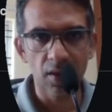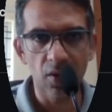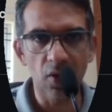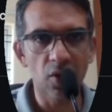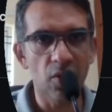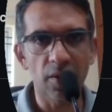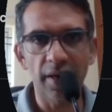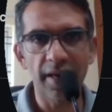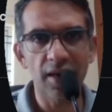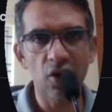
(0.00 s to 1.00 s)
oh no
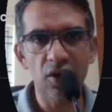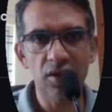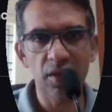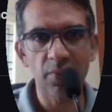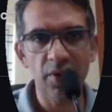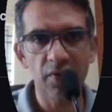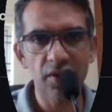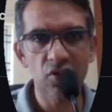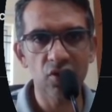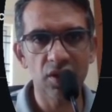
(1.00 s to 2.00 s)
I had lost that
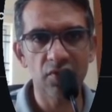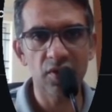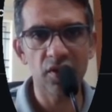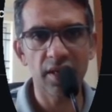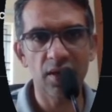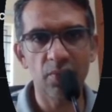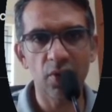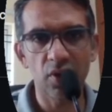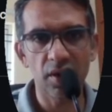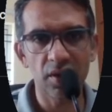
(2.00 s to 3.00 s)
previous question which I had
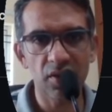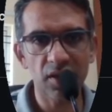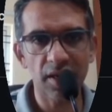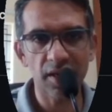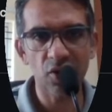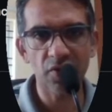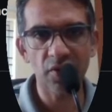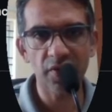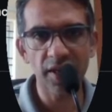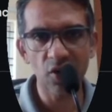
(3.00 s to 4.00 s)
uploaded in the starting of the
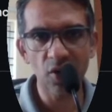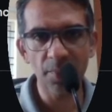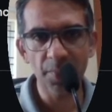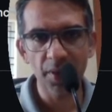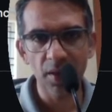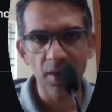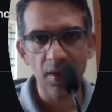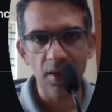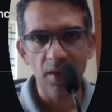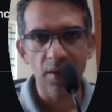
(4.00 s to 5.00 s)
video
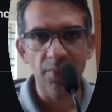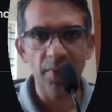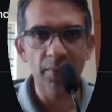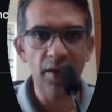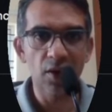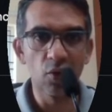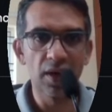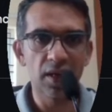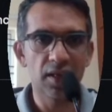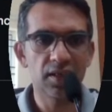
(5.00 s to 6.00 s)
maybe now
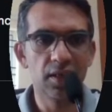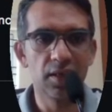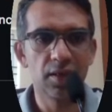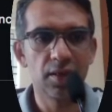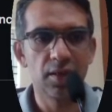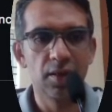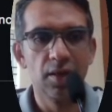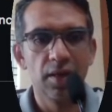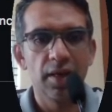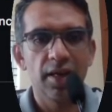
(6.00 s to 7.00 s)
I'll ask
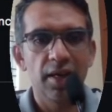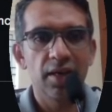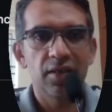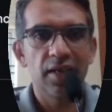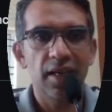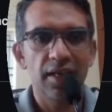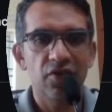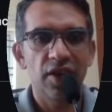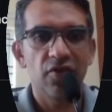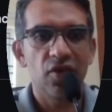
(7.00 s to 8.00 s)
and say
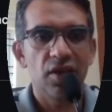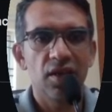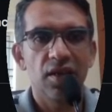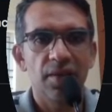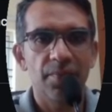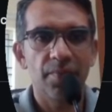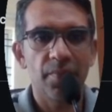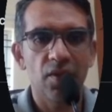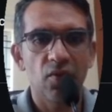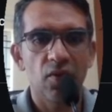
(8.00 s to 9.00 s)
let's wait for the
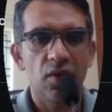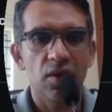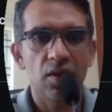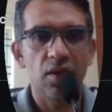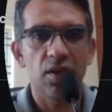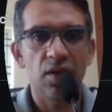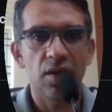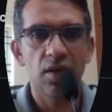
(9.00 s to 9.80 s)
what are the